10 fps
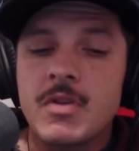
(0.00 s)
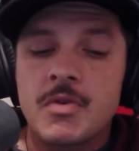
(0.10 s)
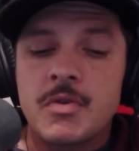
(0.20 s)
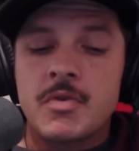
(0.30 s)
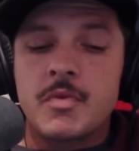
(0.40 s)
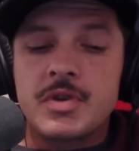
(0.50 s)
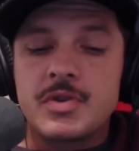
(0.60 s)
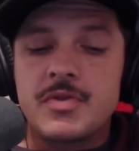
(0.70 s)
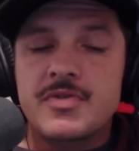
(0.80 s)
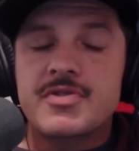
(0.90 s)
when you
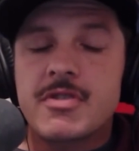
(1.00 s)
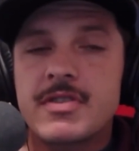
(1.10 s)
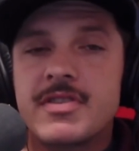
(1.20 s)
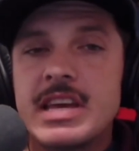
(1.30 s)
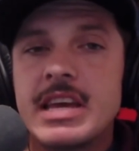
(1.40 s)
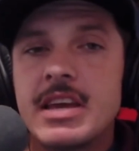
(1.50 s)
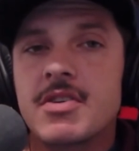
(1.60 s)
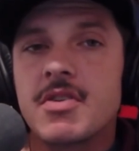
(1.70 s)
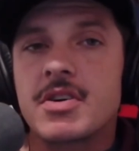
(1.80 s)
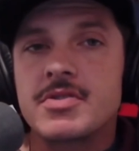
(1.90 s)
start thinking
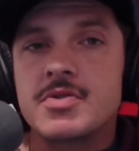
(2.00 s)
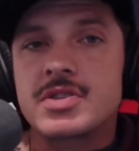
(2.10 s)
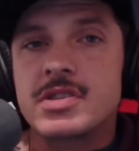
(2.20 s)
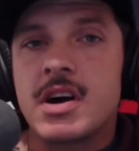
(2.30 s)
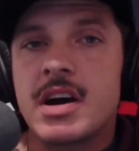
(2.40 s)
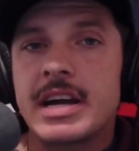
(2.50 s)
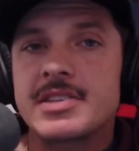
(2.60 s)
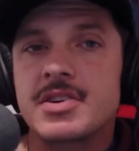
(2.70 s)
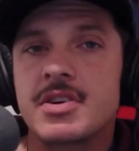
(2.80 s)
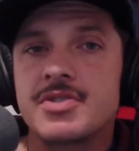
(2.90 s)
along those lines
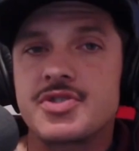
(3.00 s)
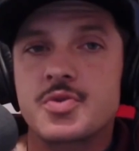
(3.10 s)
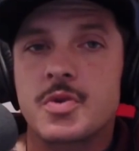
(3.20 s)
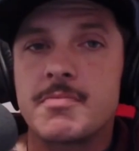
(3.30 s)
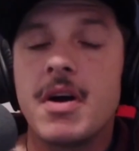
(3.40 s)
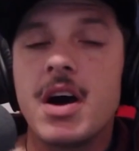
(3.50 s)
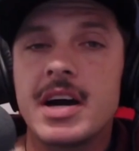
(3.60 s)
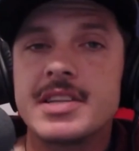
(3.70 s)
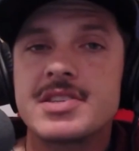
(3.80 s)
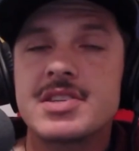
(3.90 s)
on short
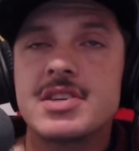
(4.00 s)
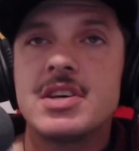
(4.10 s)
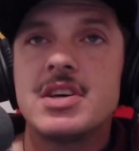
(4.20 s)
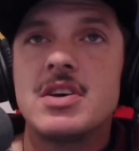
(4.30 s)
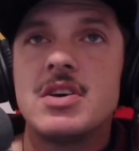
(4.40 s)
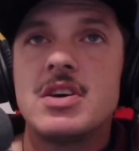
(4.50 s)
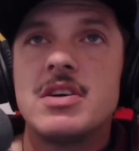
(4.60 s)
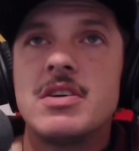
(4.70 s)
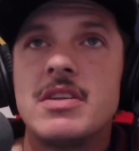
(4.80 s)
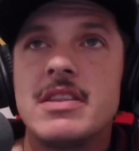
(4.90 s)
putts,
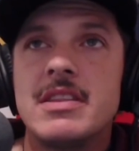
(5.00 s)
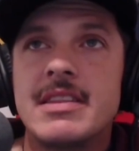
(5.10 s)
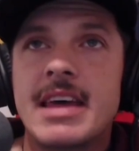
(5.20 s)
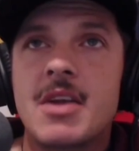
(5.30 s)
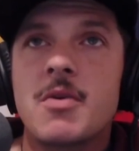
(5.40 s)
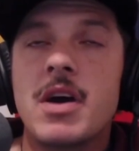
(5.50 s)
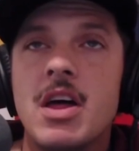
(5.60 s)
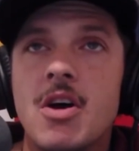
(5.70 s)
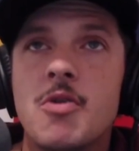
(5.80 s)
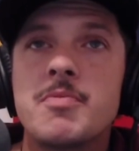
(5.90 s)
that'll
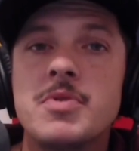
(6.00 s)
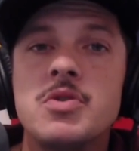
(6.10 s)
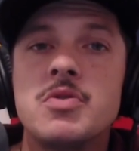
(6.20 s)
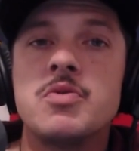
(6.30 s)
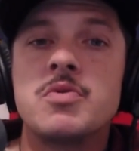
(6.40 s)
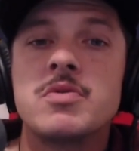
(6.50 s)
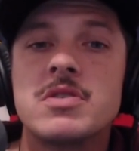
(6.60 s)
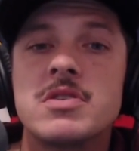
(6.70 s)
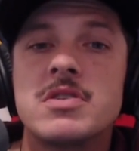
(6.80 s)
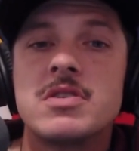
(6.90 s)
help you
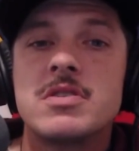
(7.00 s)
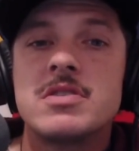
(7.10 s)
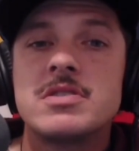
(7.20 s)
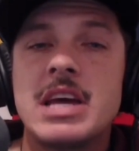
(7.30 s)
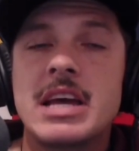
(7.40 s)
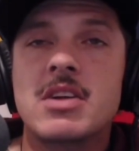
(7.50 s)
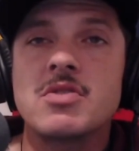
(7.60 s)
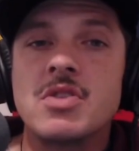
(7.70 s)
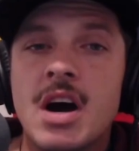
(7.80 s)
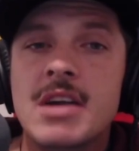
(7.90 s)
take a
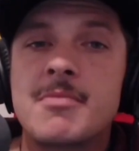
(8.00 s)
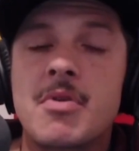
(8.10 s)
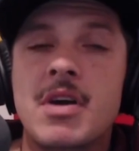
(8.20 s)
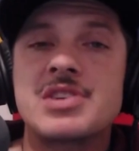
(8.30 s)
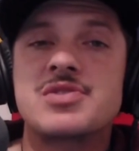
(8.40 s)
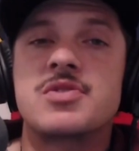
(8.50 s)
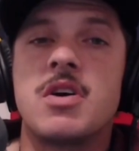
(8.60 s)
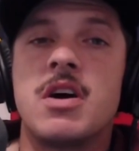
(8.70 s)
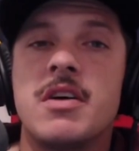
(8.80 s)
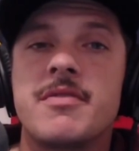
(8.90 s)
lot of pressure
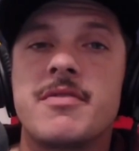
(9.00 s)
off